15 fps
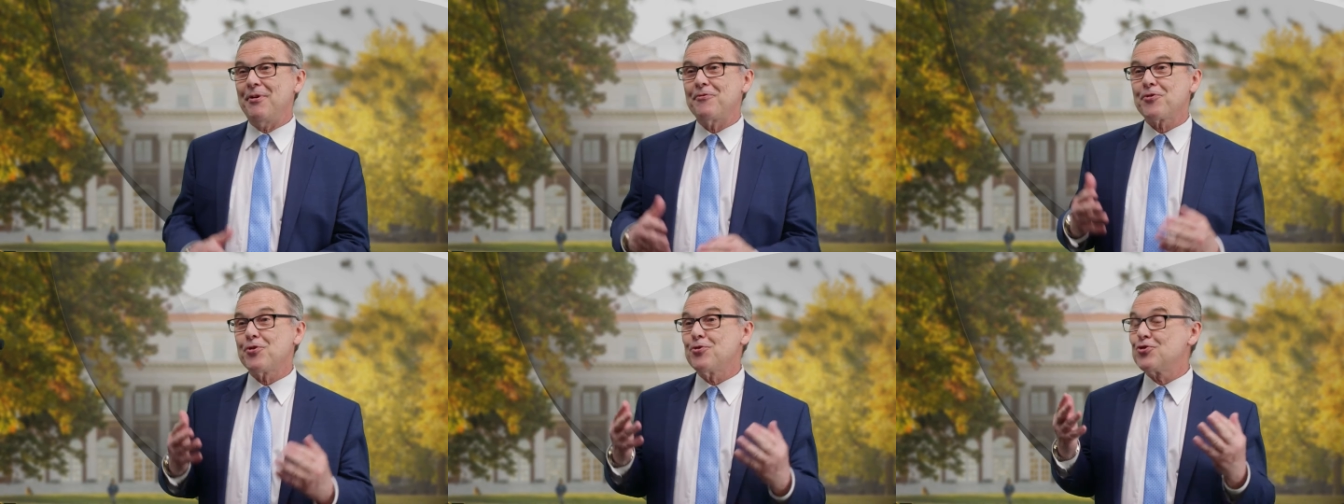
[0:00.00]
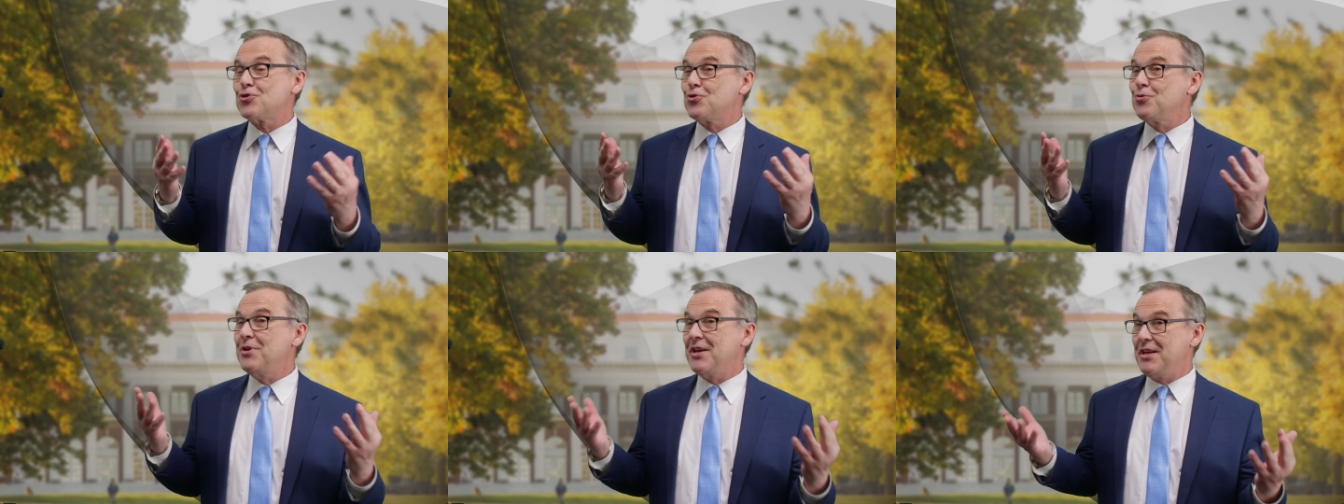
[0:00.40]
Of
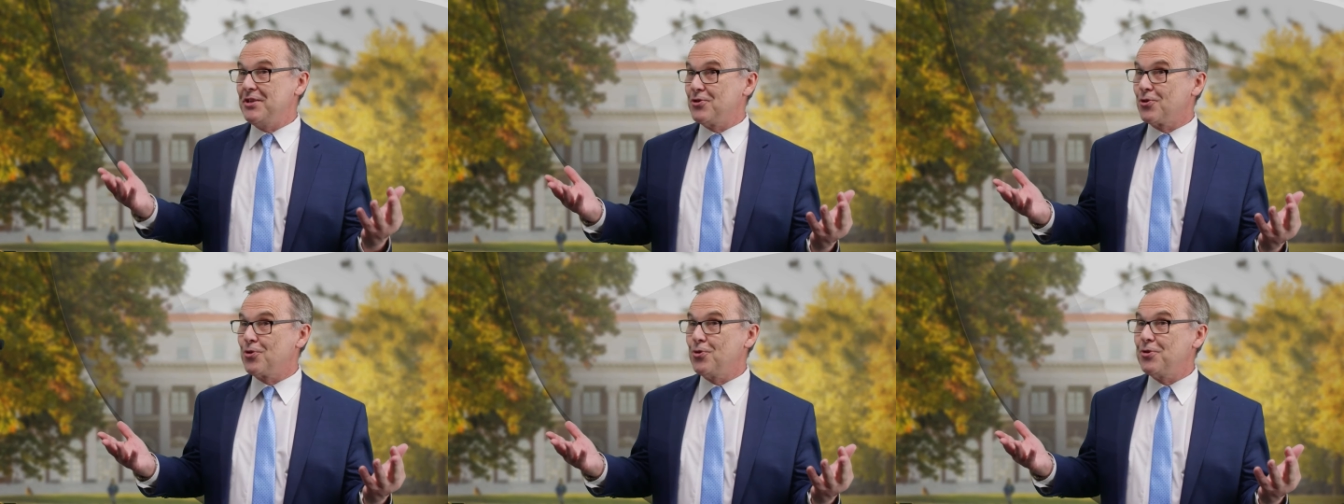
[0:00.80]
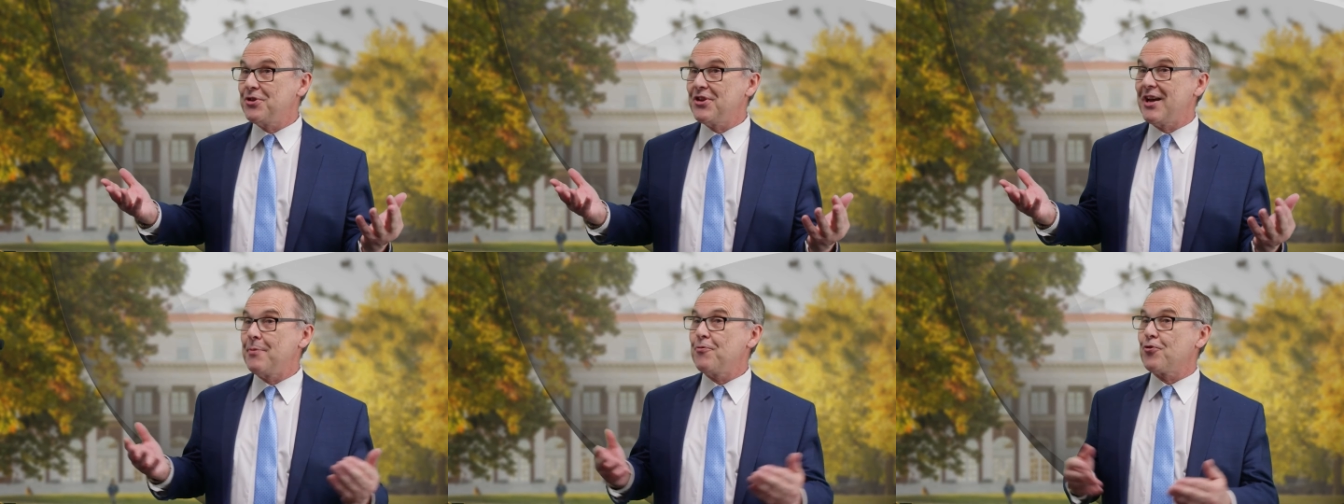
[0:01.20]
course, today is a
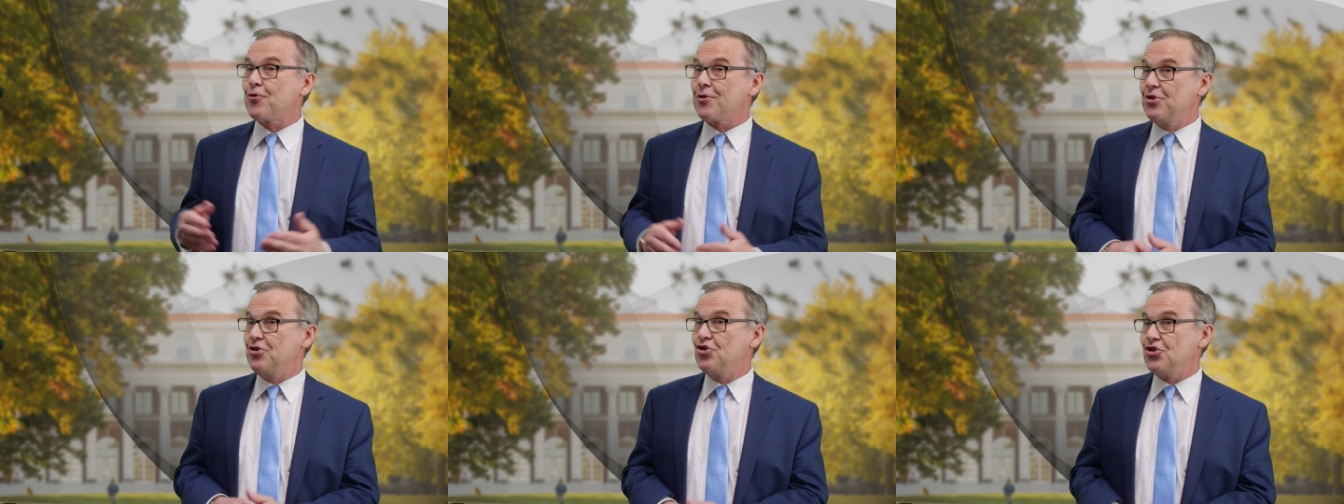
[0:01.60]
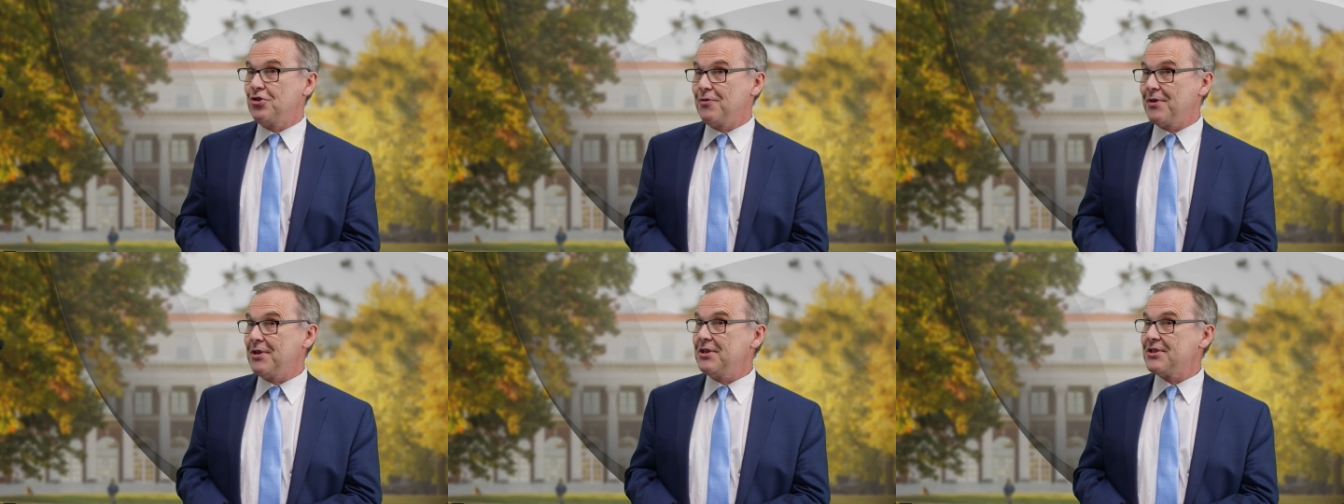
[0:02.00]
good time for
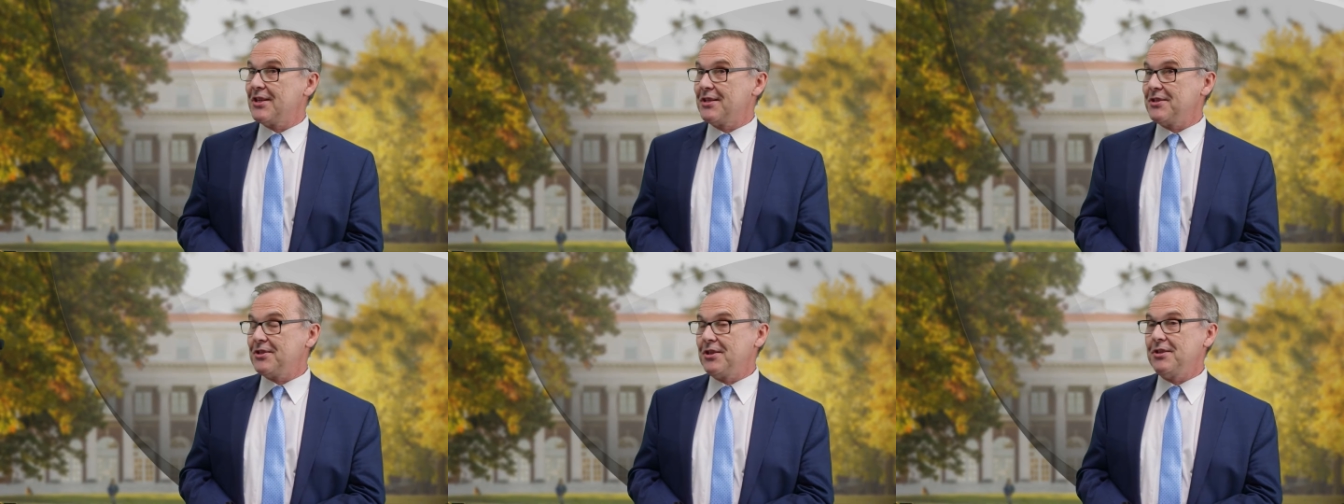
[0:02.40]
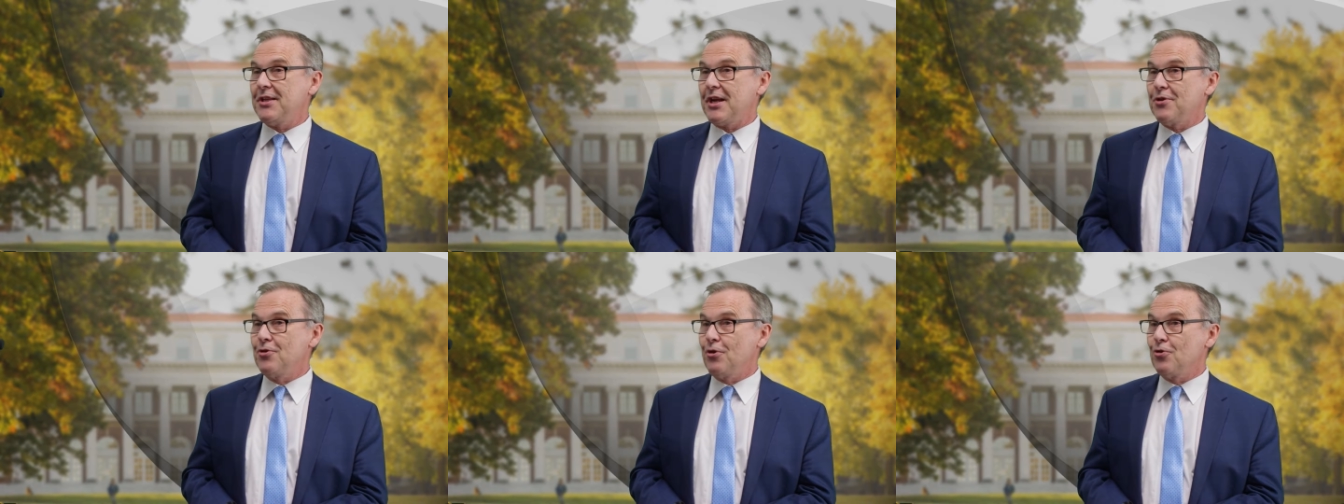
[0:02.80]
engineering science
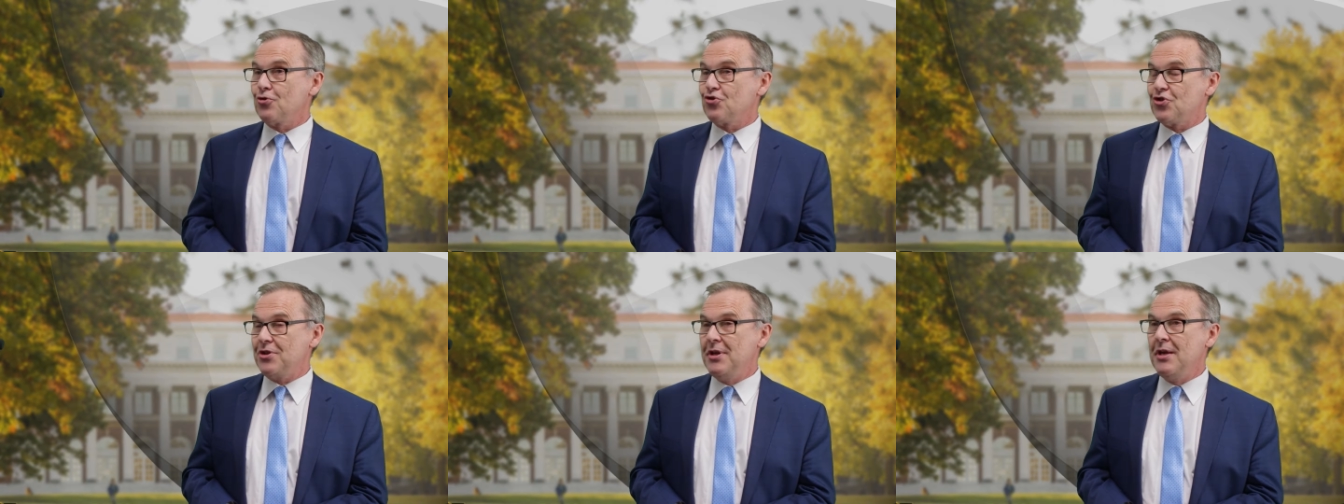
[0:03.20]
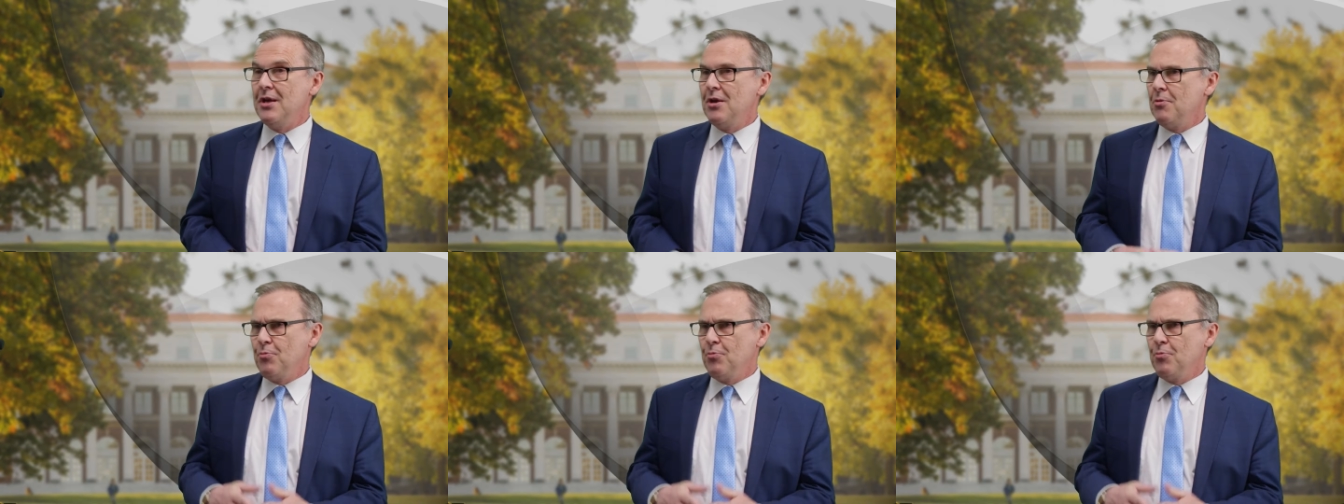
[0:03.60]
and technology,